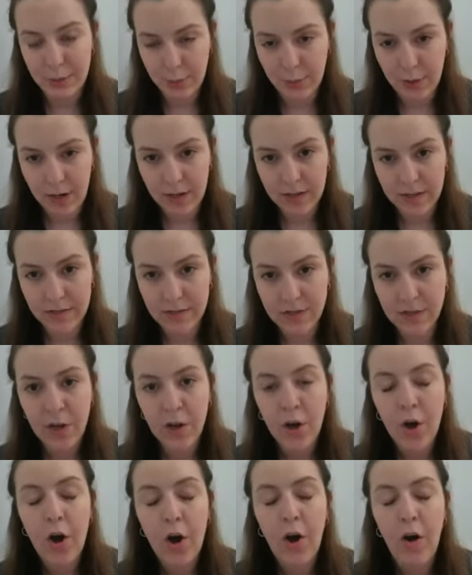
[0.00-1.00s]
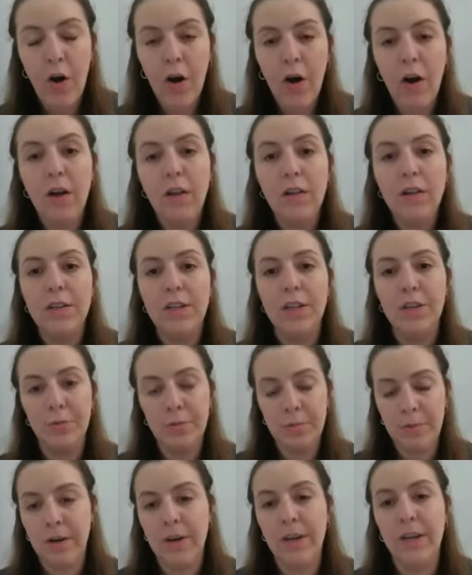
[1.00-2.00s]
to us all your
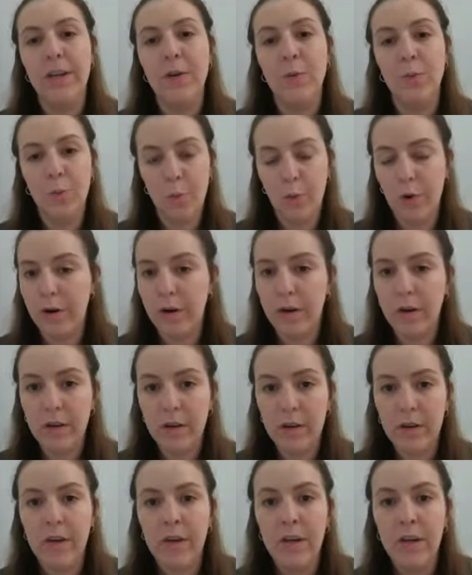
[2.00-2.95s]
marketing work.